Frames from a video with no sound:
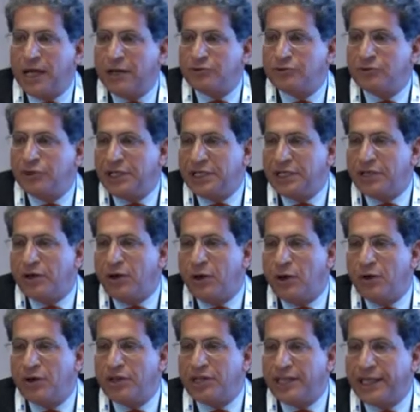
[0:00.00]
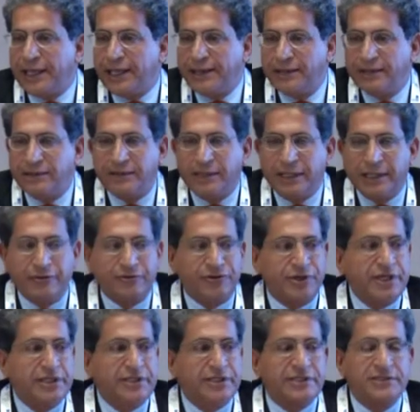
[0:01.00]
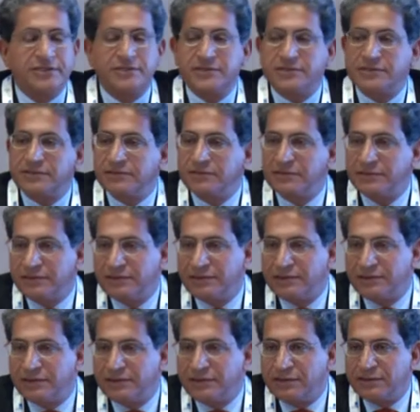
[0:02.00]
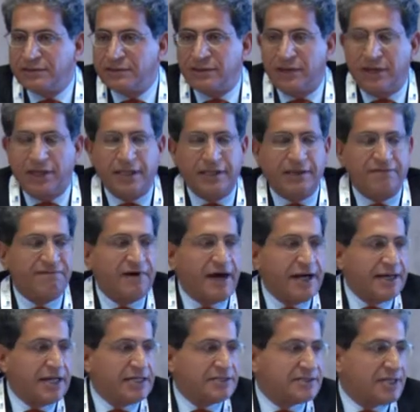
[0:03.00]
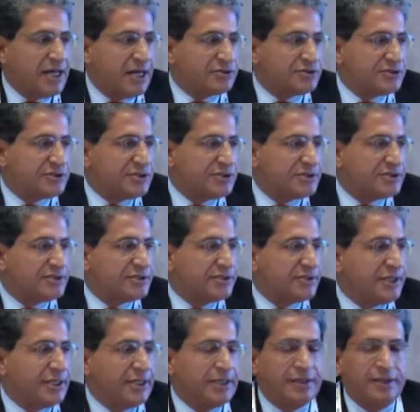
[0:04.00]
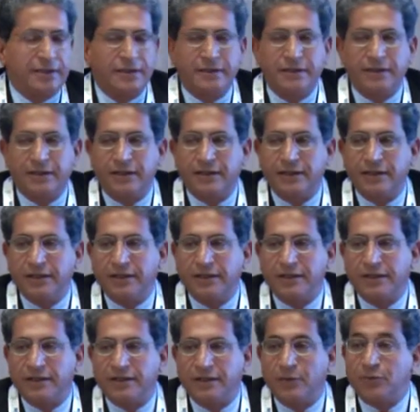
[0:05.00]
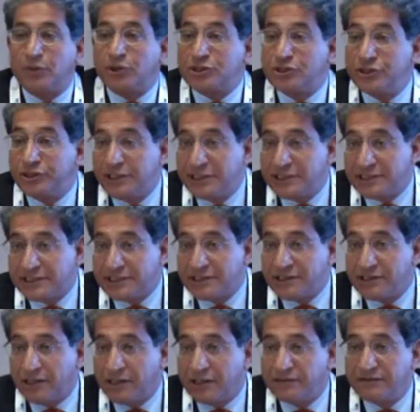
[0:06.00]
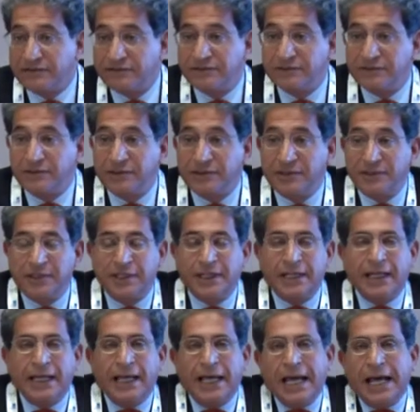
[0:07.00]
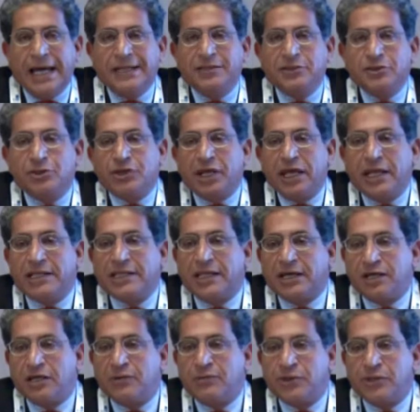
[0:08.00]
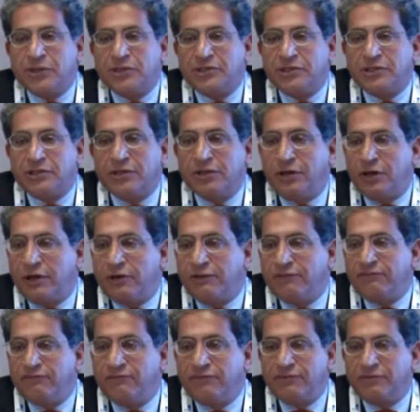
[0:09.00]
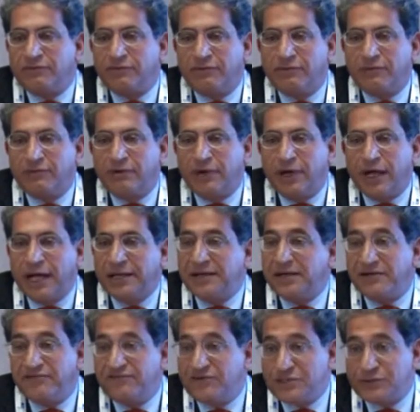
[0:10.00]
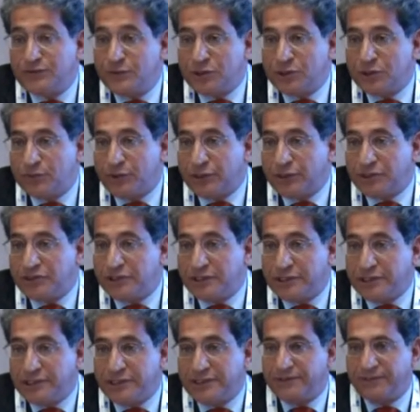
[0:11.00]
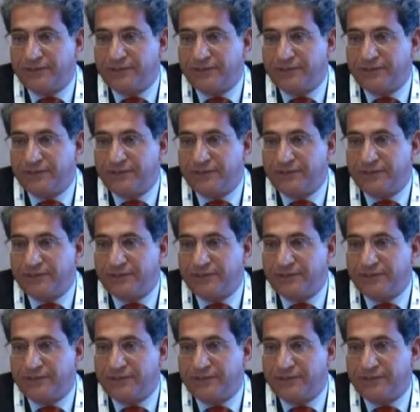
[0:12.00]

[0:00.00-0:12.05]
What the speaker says: now to link all the ingredients, the finance houses, the opportunities itself, and educate the community of an investment opportunity.